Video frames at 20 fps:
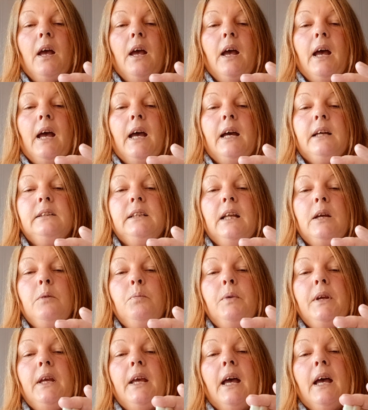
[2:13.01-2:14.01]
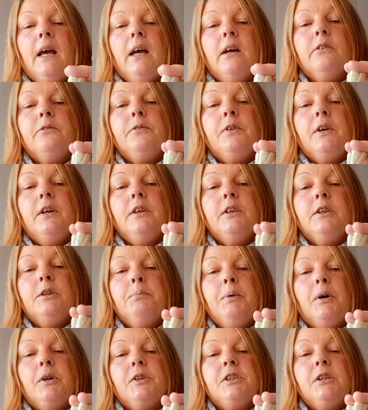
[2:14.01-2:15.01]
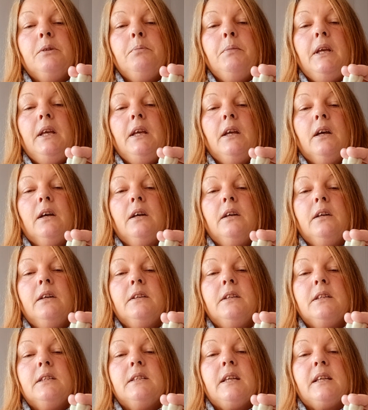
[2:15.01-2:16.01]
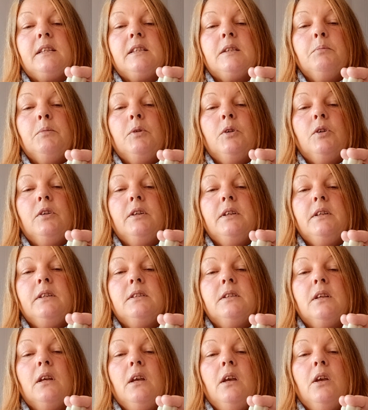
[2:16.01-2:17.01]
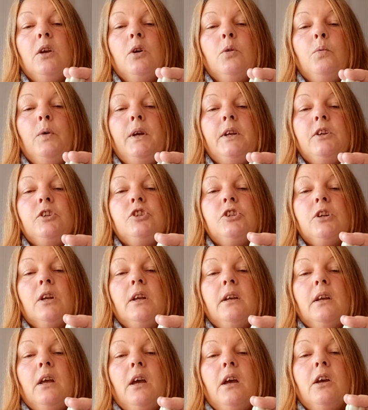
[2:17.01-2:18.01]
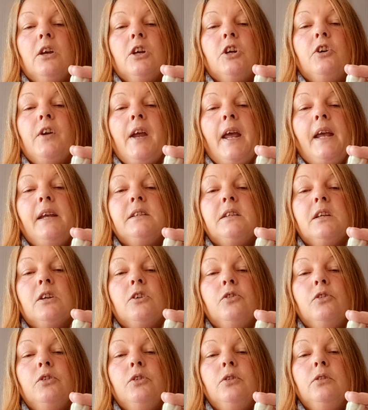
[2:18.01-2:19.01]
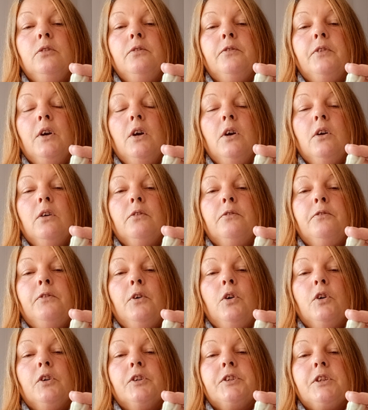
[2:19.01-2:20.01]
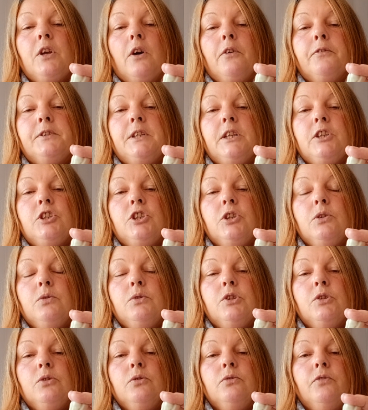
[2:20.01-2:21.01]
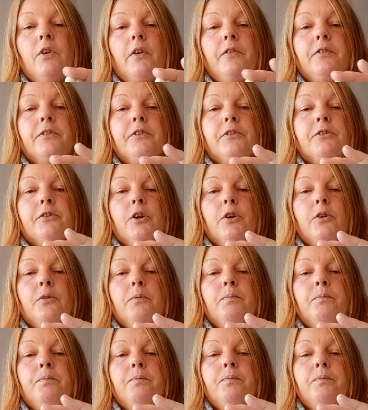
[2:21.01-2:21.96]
And then we have at the bottom here, the sesamoids, which creates a groove for soft tissue to run through.